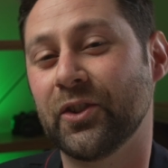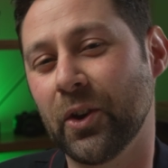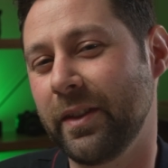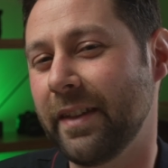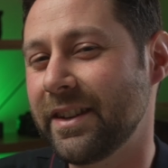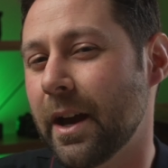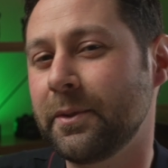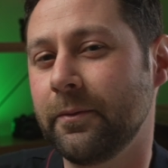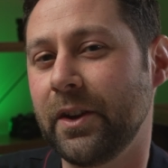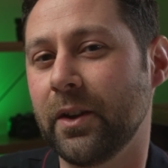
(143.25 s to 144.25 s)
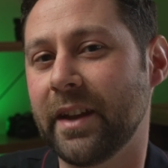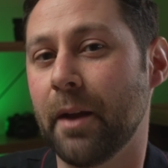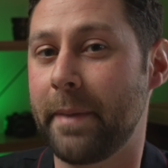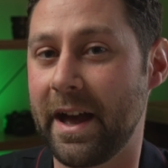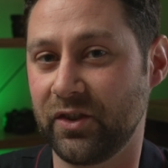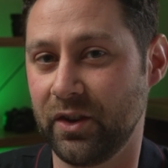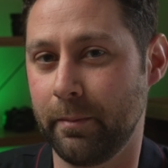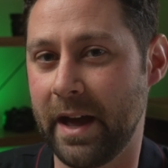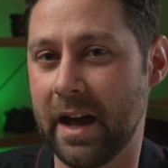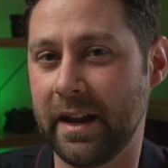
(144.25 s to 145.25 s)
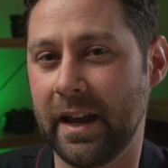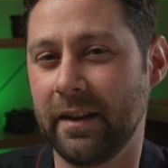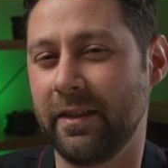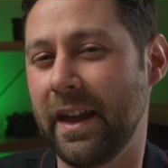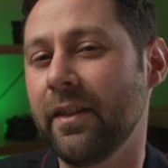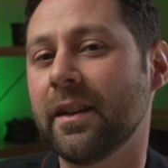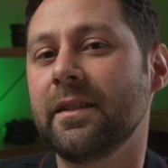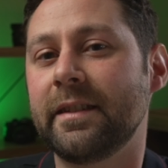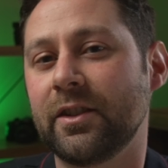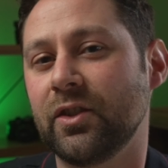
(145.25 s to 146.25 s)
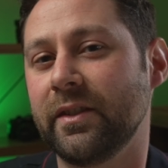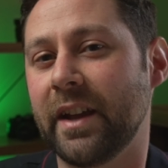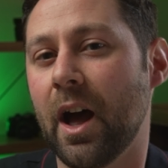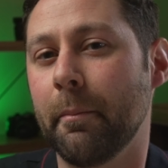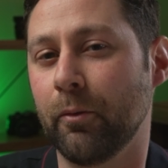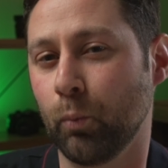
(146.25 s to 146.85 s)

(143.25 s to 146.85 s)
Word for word: So they're the types of videos that I'm passionate about and they're the concessions that I'm